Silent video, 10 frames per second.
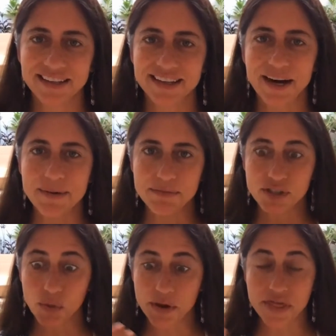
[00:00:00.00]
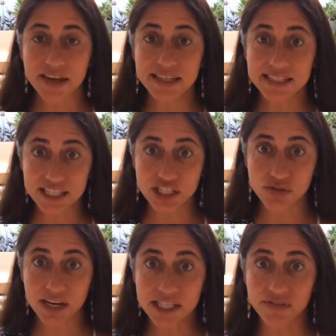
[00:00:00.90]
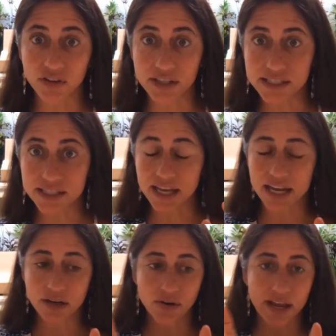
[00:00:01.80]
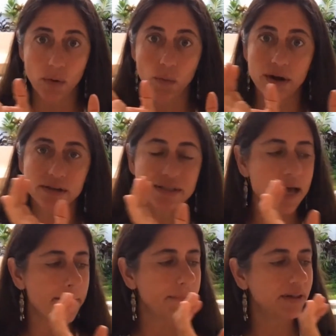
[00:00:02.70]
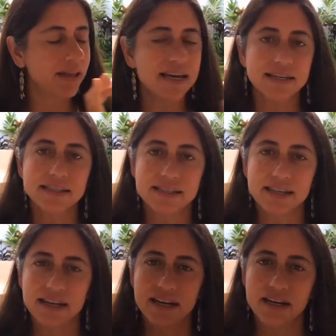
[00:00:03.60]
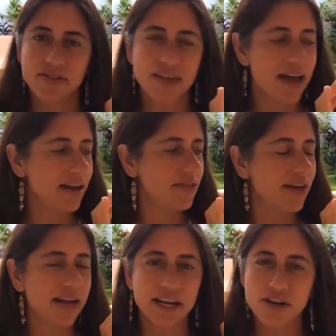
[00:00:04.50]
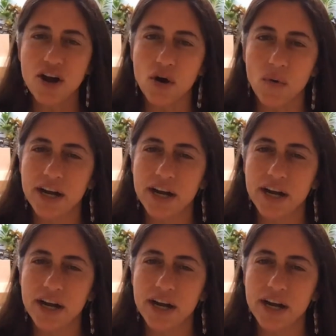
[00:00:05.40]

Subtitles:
So when things get stressful, it's like, okay, where's that place that I know?